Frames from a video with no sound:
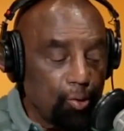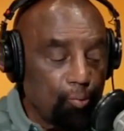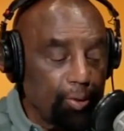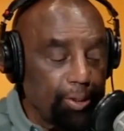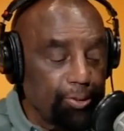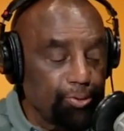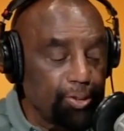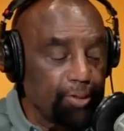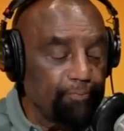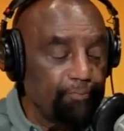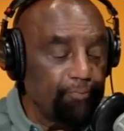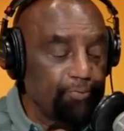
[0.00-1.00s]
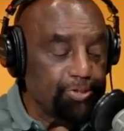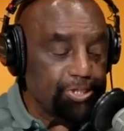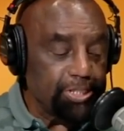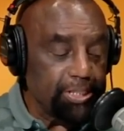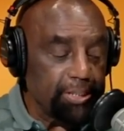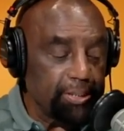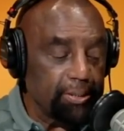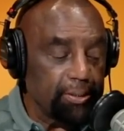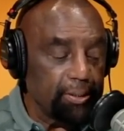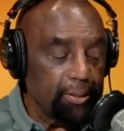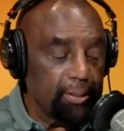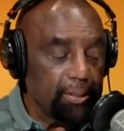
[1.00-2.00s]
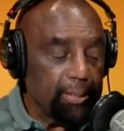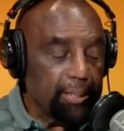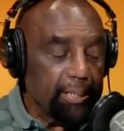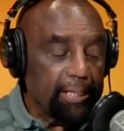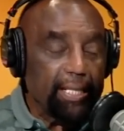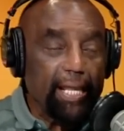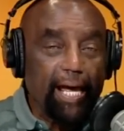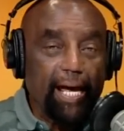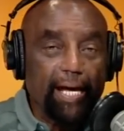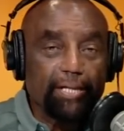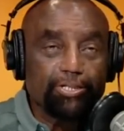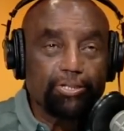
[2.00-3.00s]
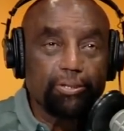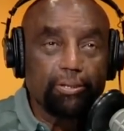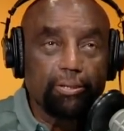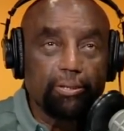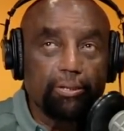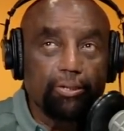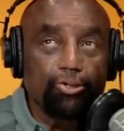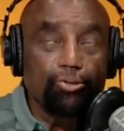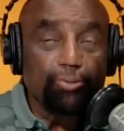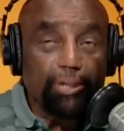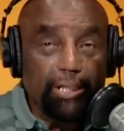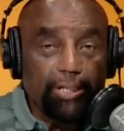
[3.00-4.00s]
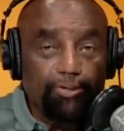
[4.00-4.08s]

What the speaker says: when you can see that you need